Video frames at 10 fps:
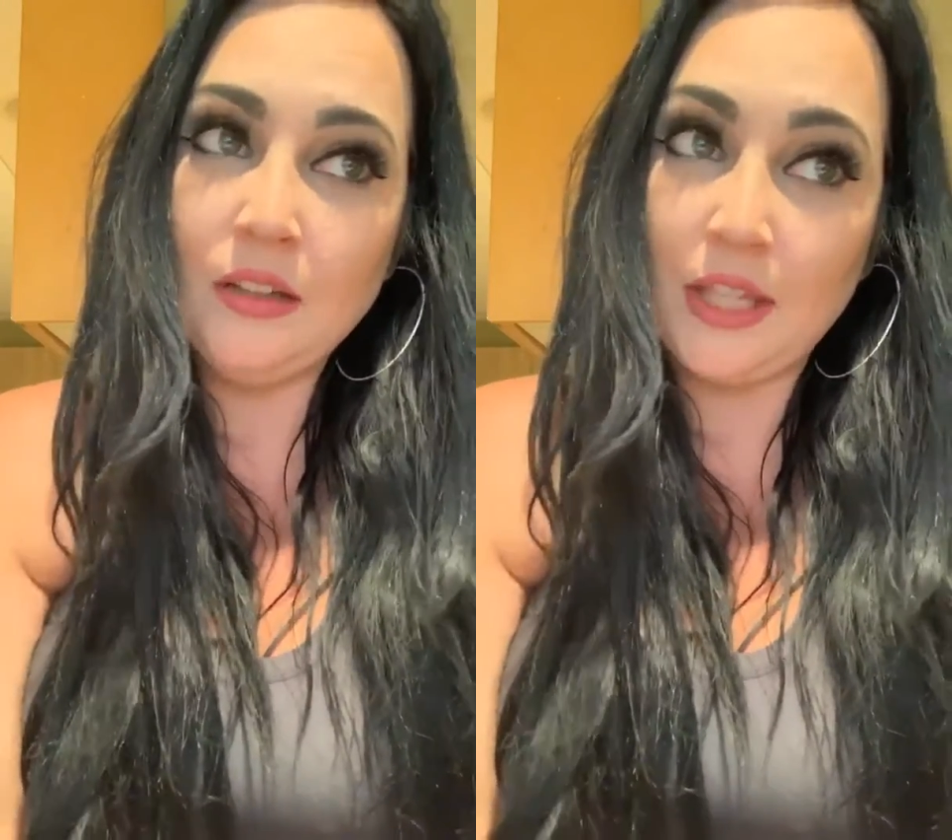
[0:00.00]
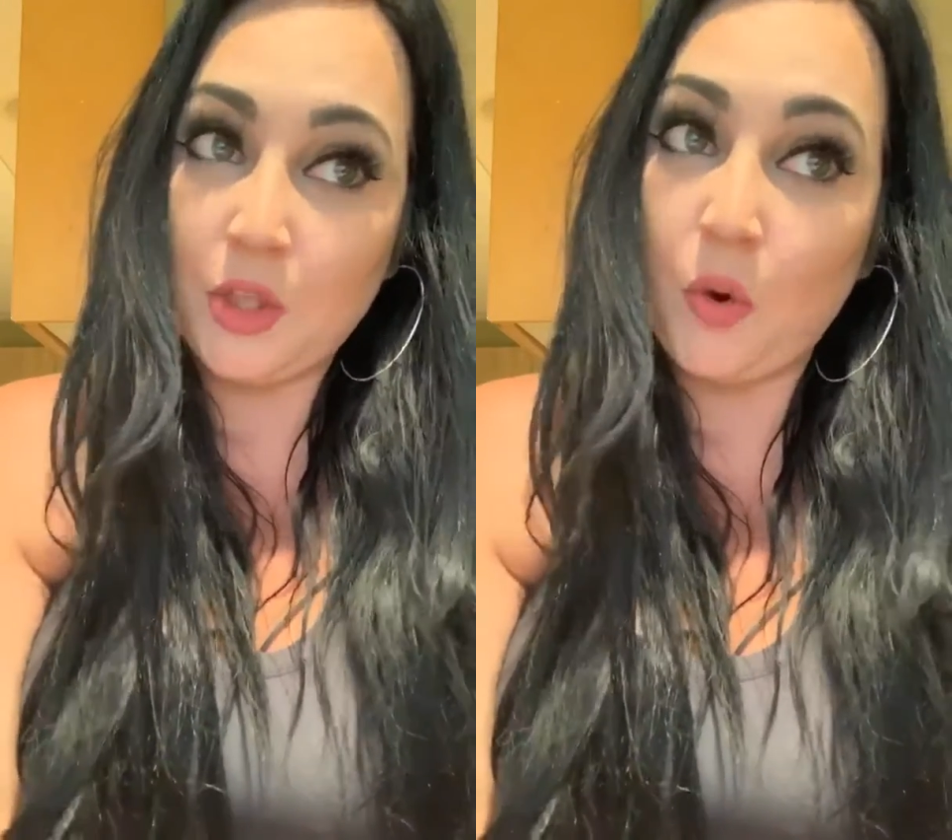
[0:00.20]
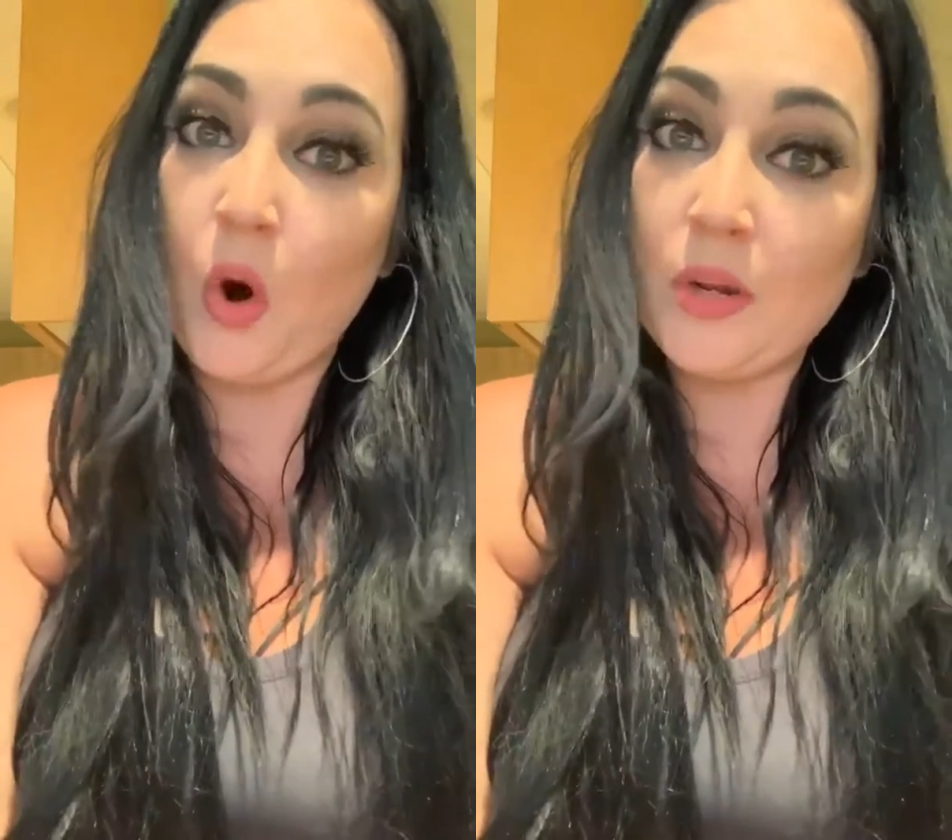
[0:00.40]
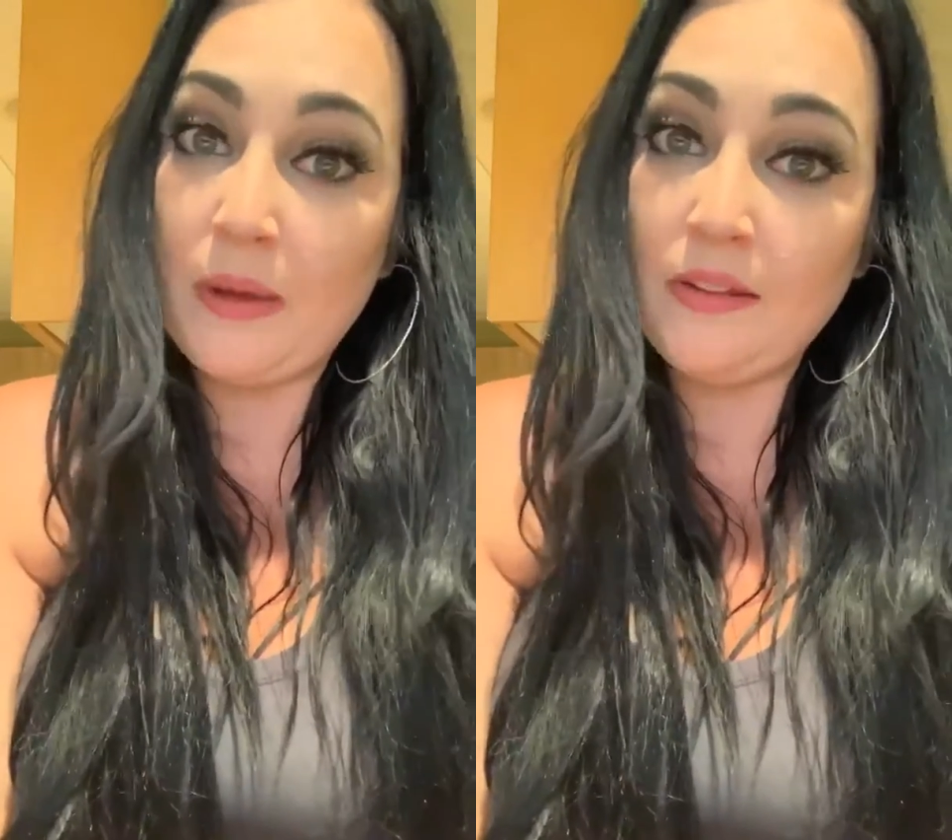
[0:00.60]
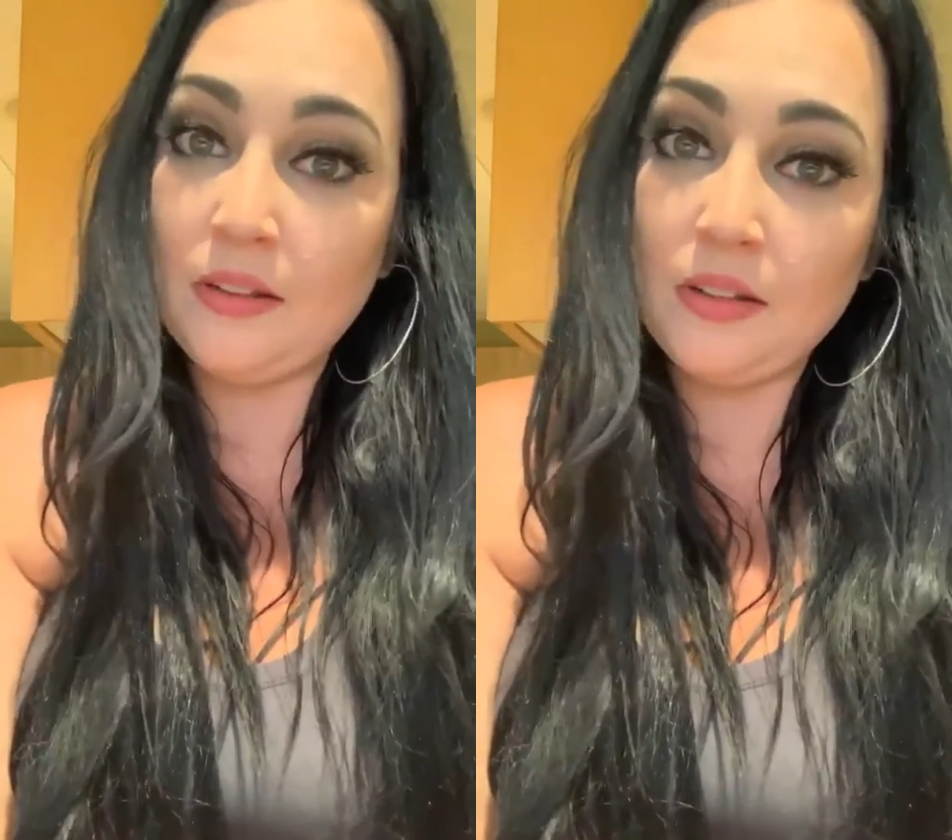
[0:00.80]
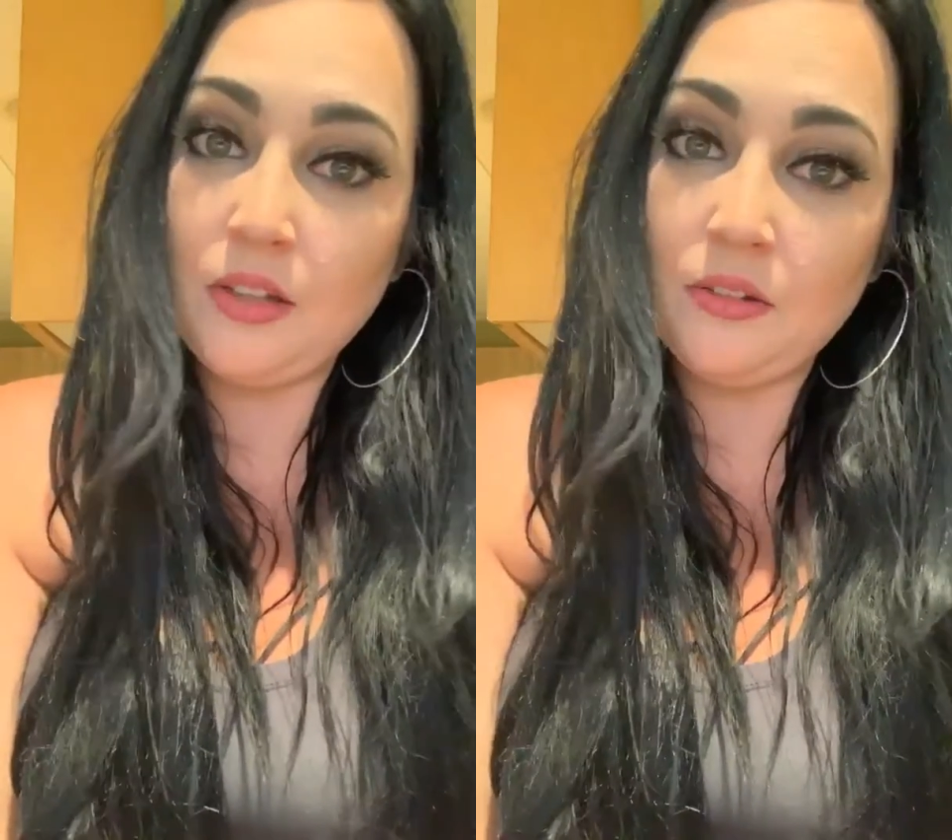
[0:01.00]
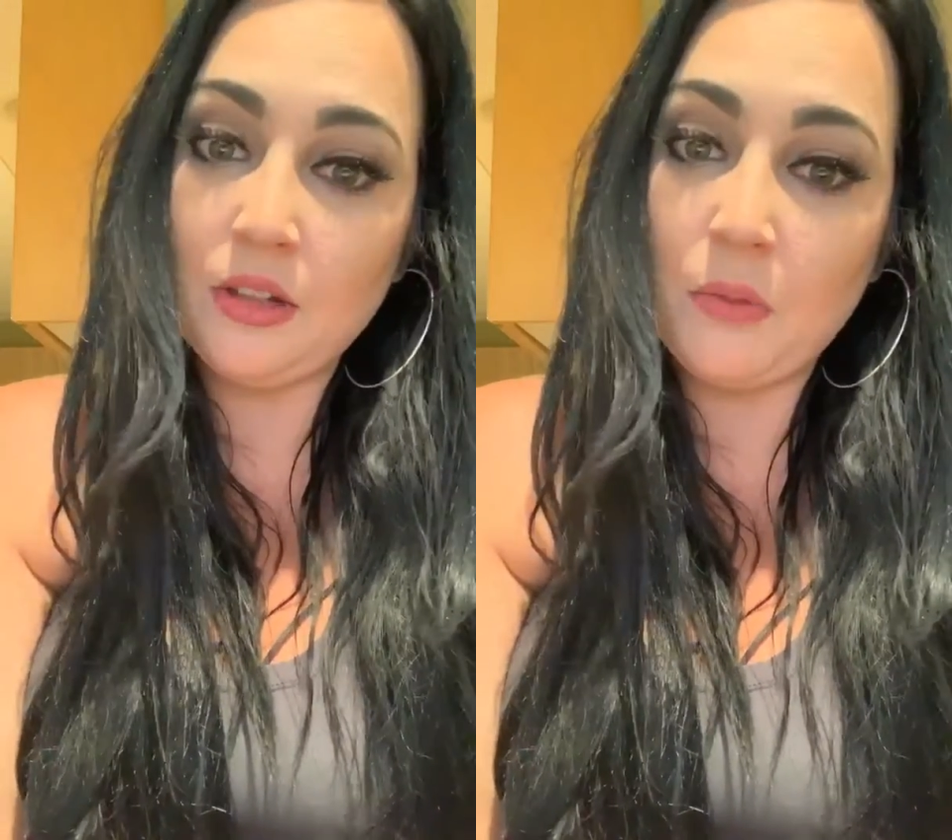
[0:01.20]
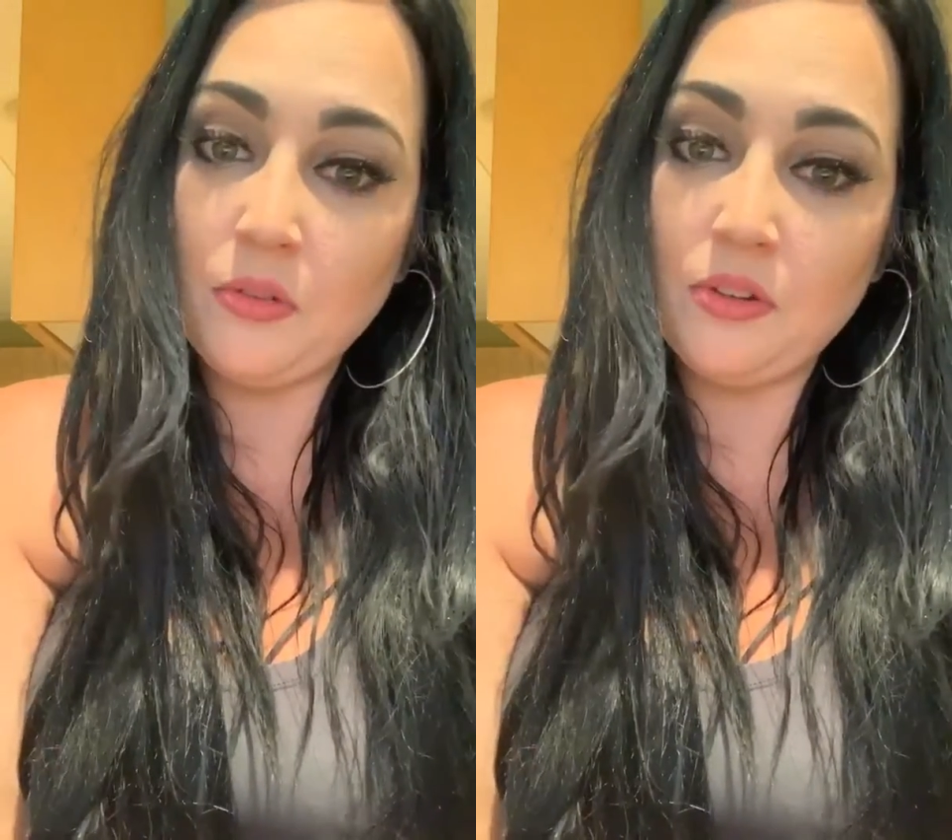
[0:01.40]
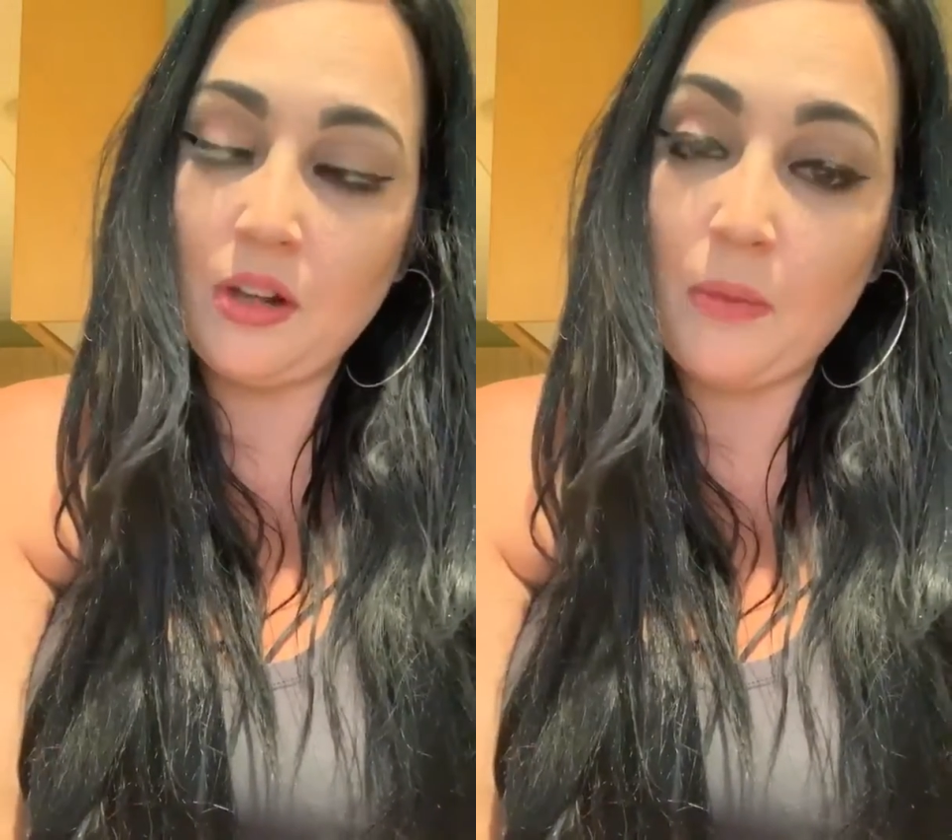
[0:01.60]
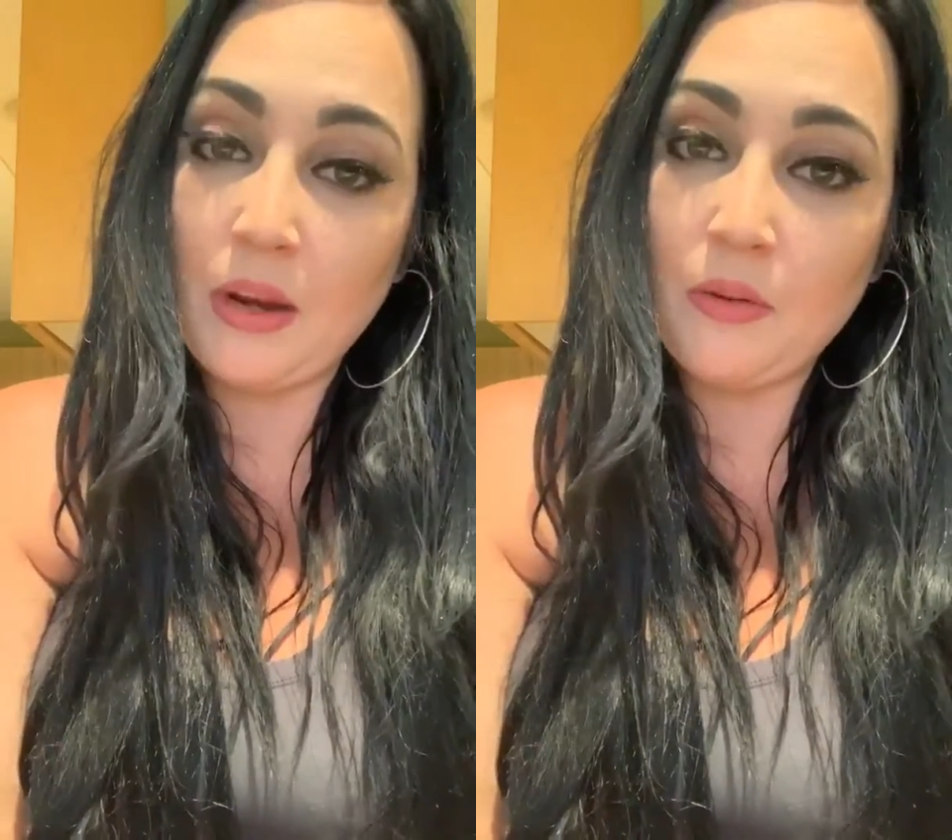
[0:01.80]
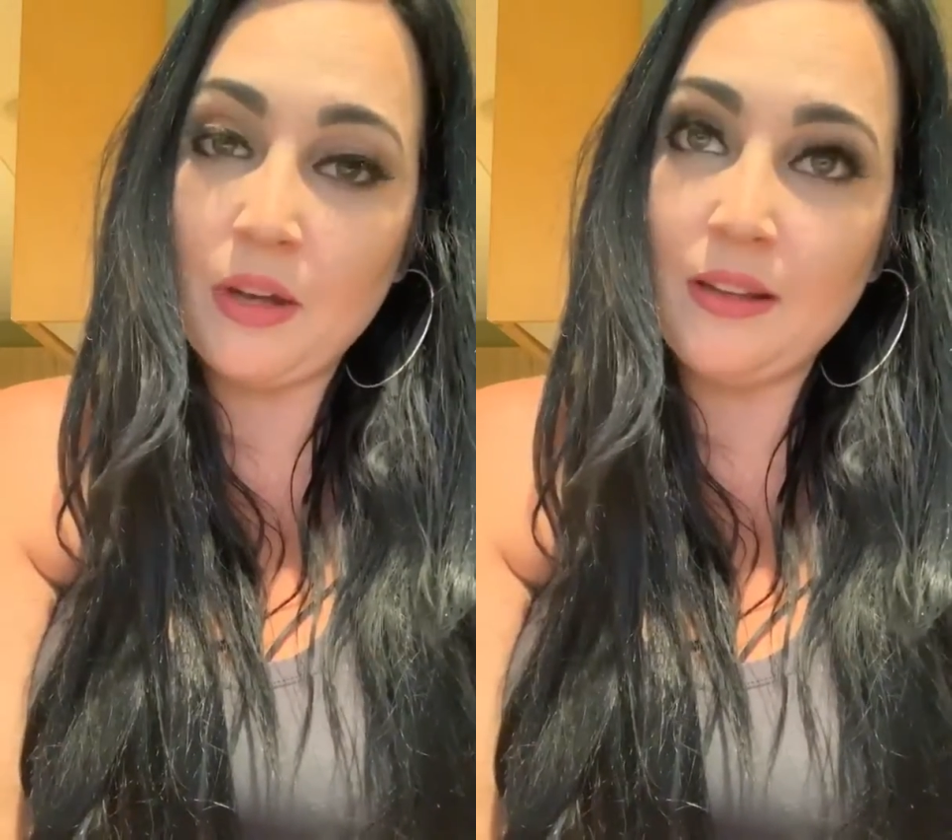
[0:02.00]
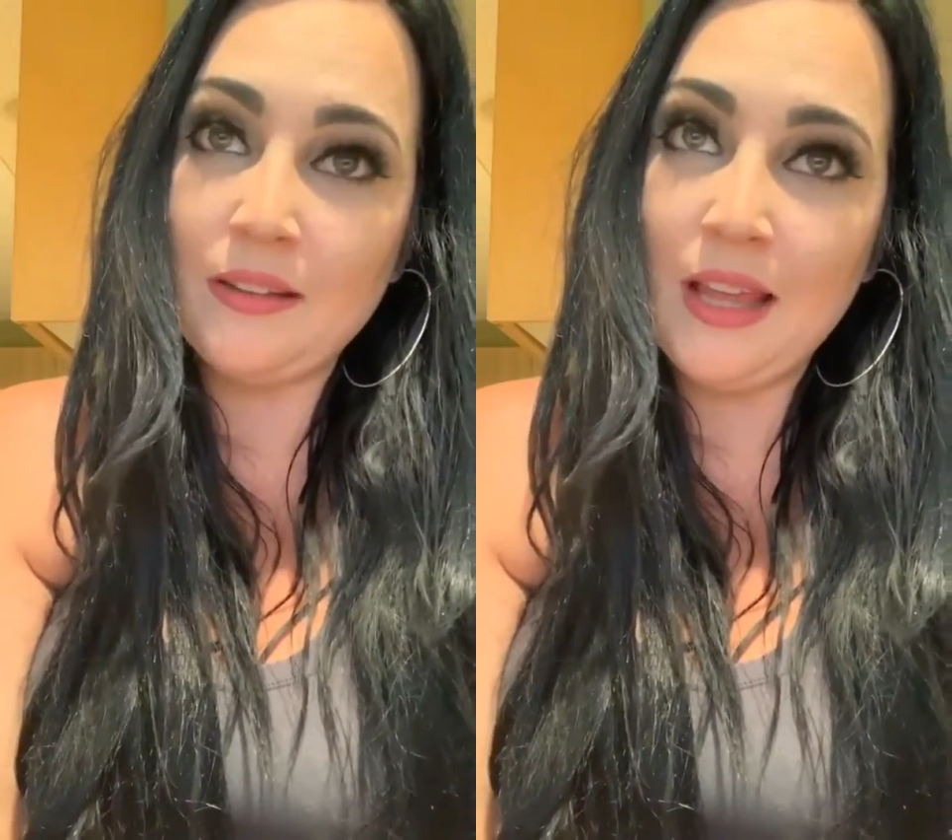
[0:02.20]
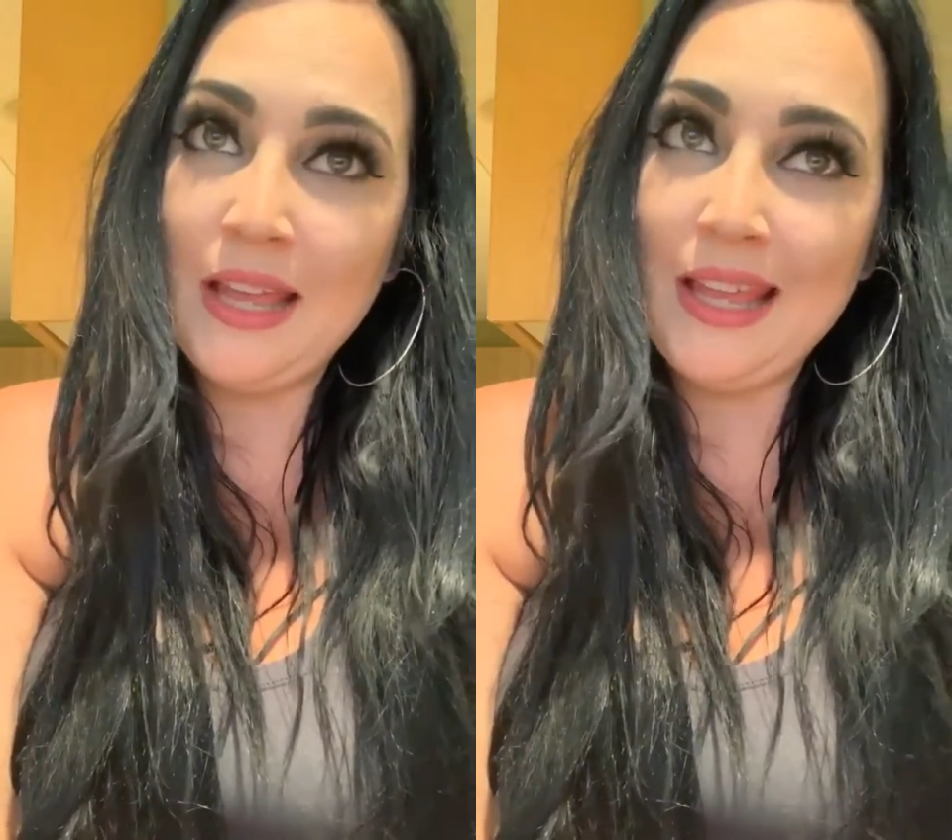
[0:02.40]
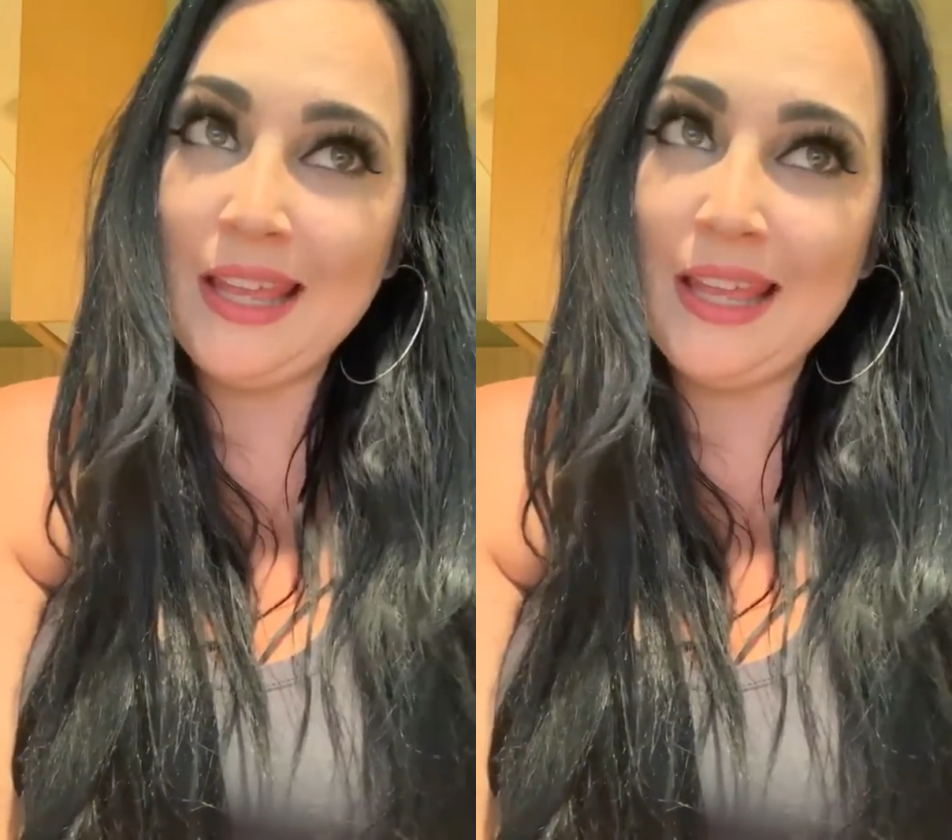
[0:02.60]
like you're already basically using most of the time anyways,